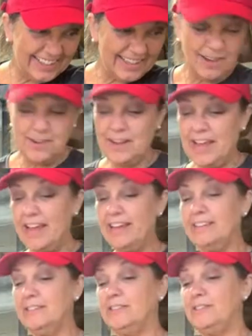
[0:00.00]
Okay,
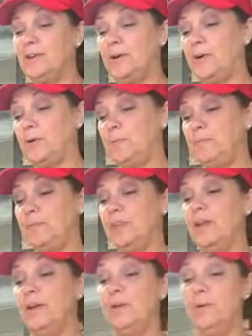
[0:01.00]
so
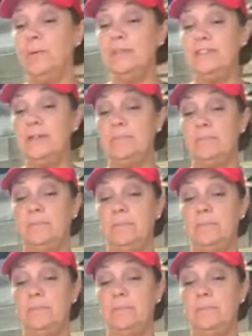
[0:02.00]
was it,